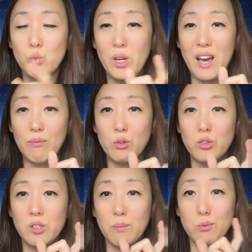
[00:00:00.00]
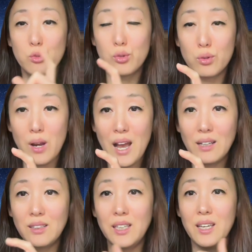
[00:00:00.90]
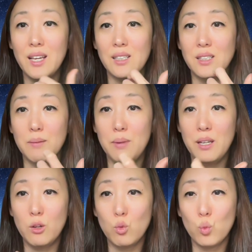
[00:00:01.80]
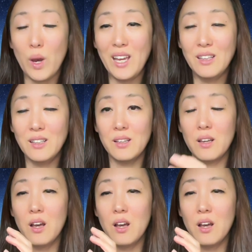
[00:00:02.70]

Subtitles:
we have to subtract the estimated weight